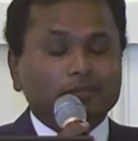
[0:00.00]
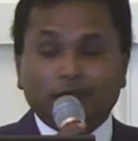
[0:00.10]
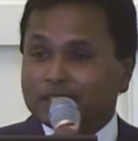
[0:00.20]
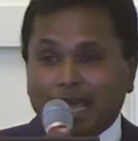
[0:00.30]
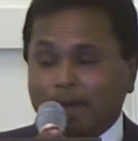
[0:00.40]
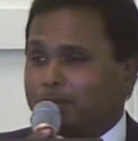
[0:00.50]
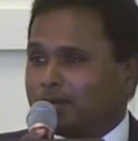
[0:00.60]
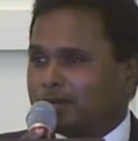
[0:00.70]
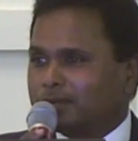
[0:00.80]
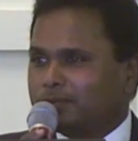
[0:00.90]
It's
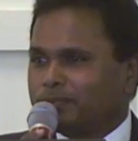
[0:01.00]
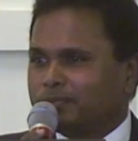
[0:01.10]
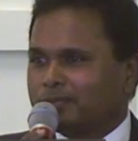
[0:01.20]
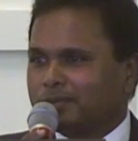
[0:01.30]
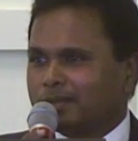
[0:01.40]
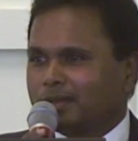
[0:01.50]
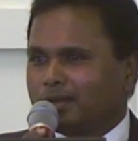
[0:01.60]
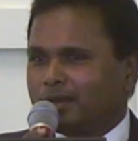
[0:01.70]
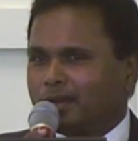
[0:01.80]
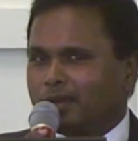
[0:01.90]
happening.
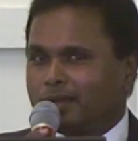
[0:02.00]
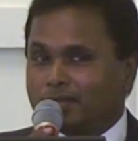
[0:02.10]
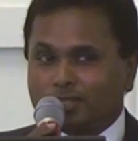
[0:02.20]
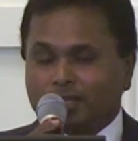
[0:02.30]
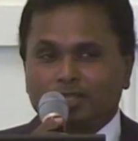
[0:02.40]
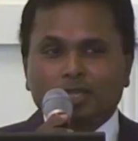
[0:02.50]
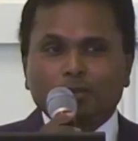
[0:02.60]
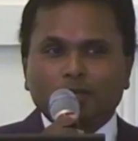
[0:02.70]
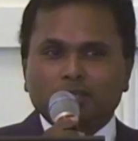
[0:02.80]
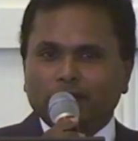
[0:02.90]
In the
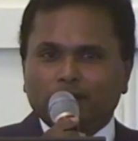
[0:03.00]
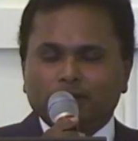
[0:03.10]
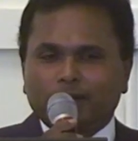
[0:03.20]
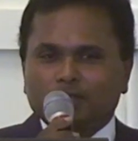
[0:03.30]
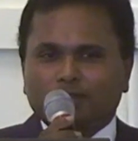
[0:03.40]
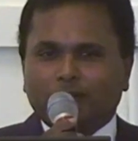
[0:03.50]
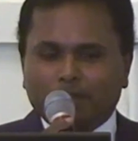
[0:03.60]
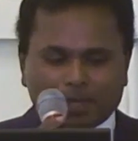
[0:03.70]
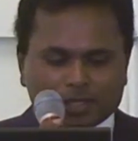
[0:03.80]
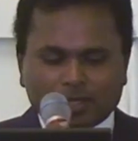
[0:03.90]
60s, there's a
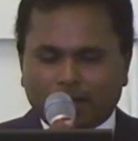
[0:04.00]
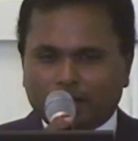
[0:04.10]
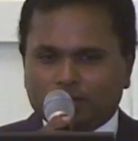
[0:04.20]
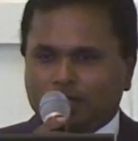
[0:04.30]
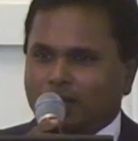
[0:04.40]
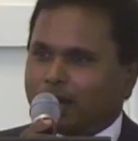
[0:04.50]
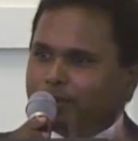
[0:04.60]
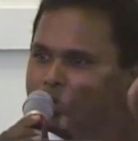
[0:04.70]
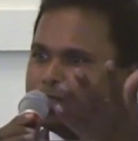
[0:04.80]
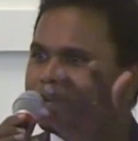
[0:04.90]
famous
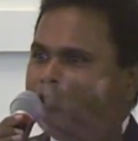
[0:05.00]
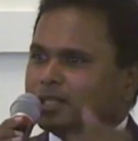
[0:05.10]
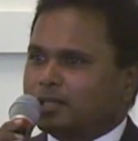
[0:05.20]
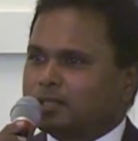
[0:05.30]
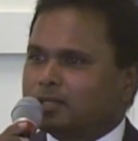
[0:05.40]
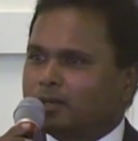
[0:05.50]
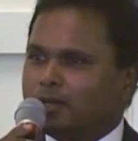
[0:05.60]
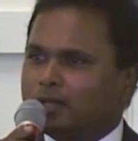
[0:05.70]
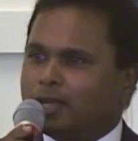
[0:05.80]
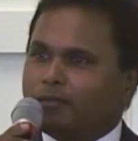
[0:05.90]
sitcom, Jetsons.
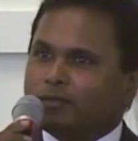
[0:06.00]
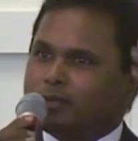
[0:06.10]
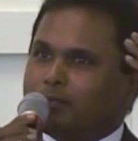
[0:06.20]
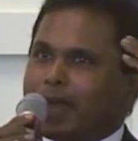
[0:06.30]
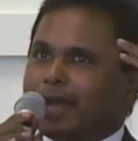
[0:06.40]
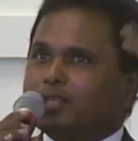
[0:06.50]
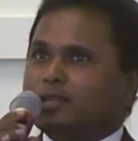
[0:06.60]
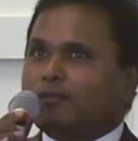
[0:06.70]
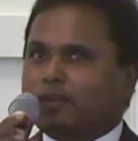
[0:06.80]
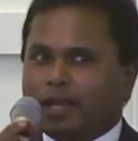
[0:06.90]
They
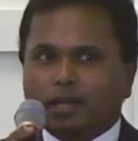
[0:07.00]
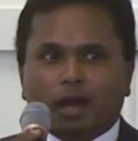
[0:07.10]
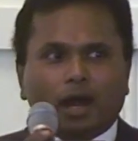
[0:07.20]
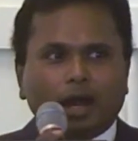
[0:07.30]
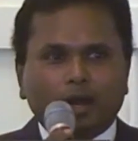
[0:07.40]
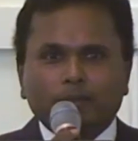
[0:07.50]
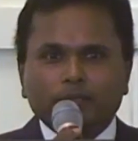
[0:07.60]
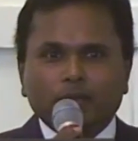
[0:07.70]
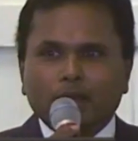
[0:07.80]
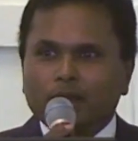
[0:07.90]
imagine a flying car.
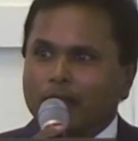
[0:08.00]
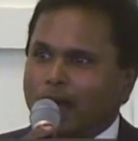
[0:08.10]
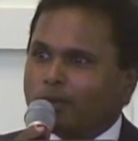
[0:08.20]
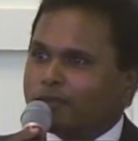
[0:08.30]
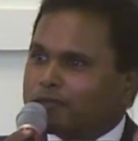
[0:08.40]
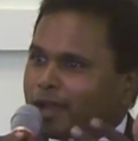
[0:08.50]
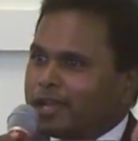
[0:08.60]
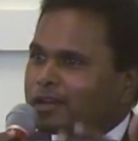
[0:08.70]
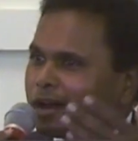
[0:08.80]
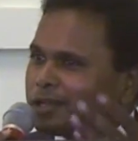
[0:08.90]
Now the
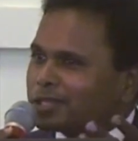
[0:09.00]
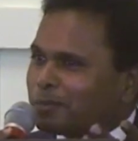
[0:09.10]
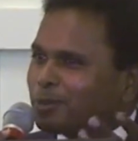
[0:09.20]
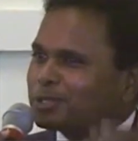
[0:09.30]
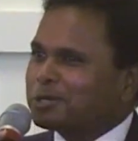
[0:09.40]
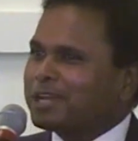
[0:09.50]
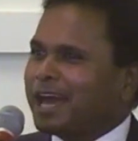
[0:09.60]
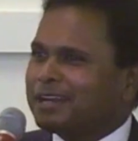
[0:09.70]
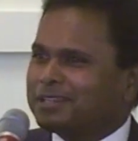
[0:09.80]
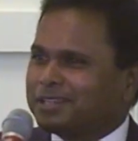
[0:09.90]
flying car is almost a
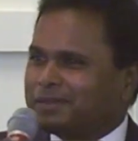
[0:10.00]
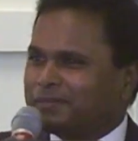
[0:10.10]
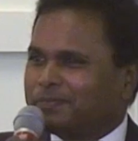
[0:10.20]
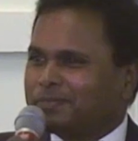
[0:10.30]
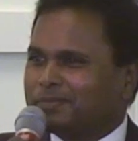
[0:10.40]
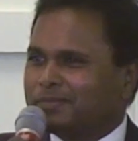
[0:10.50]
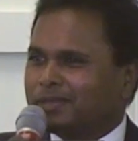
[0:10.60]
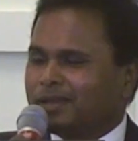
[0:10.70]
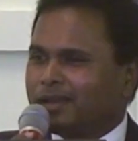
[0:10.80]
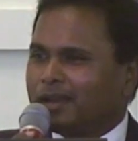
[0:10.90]
reality.
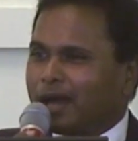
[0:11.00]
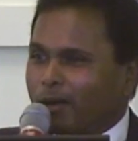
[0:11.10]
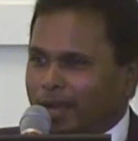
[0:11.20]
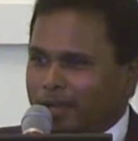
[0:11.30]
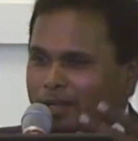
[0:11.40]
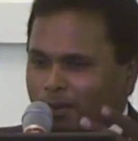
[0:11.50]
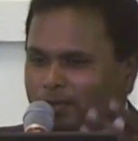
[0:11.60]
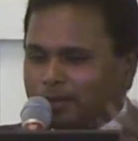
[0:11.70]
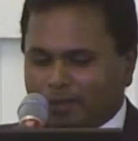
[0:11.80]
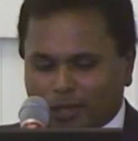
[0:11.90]
Now
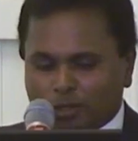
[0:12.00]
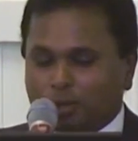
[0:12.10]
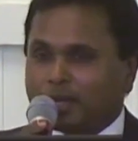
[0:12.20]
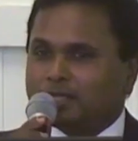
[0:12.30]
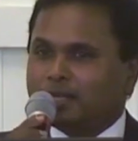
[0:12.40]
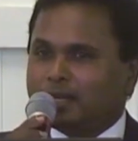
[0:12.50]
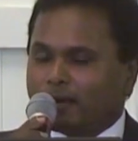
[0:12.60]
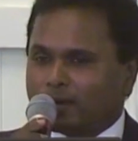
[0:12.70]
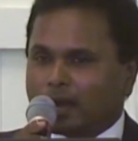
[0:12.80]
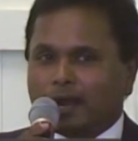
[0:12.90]
we are showcasing at
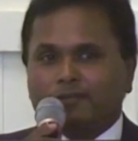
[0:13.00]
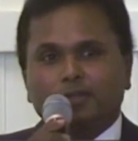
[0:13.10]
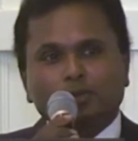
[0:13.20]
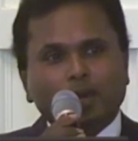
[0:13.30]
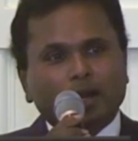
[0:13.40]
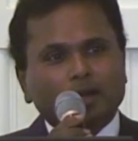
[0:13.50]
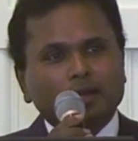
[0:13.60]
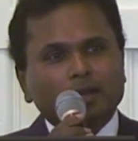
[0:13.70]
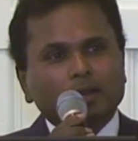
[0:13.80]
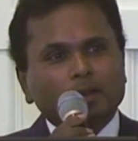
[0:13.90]
our conference
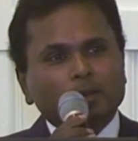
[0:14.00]
where